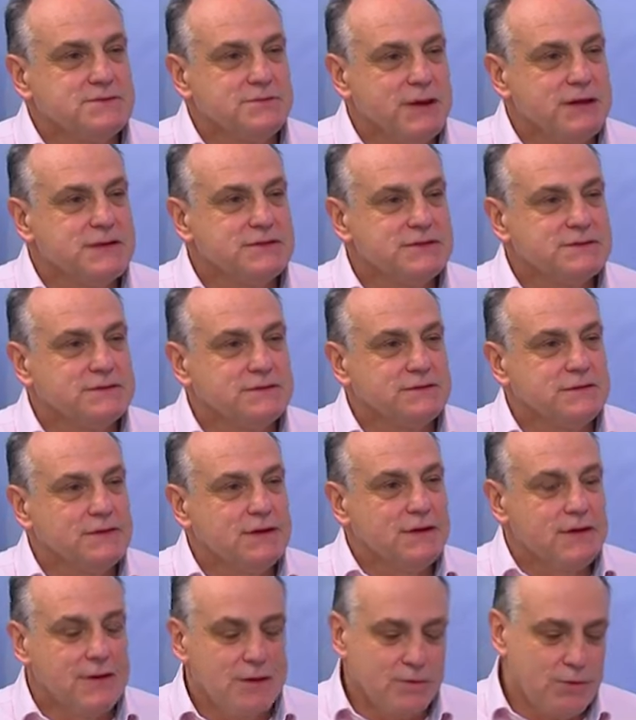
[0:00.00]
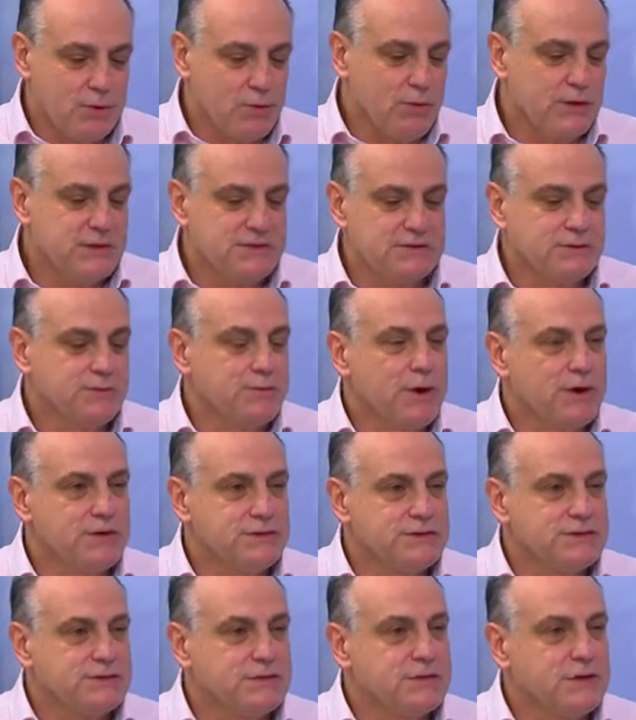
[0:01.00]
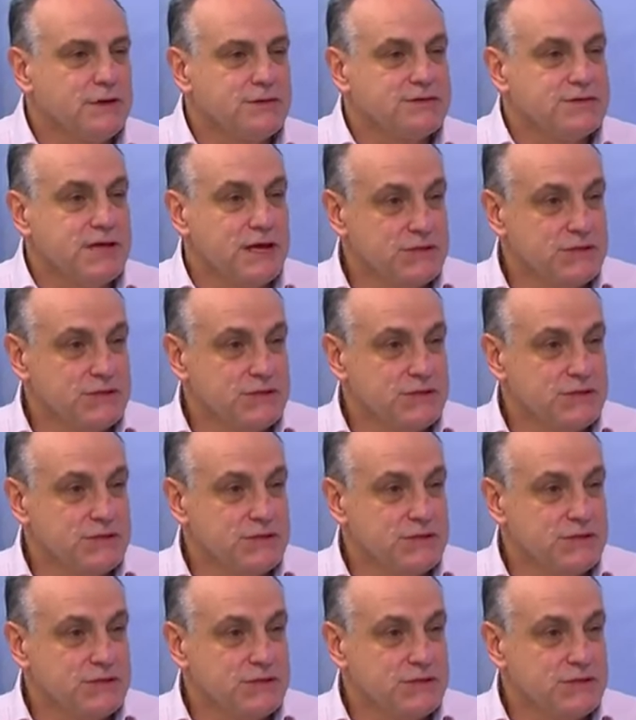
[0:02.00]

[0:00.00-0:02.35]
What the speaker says: in pencil. But when some post-it notes,